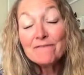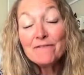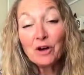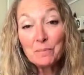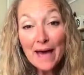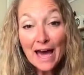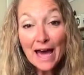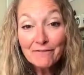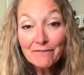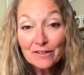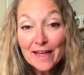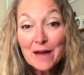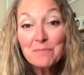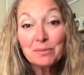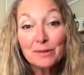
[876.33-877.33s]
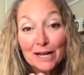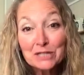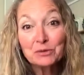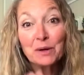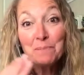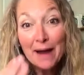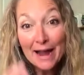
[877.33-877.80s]
feel bad for them. Plus,
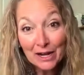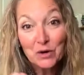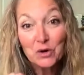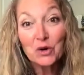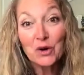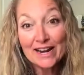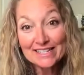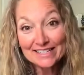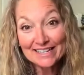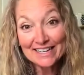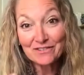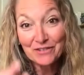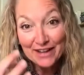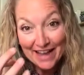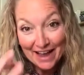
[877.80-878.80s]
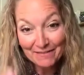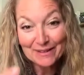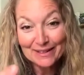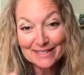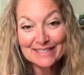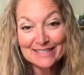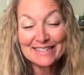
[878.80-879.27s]
we might go crazy if we have to
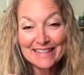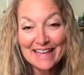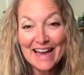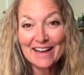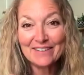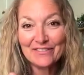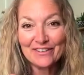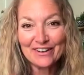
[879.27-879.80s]
listen to that for.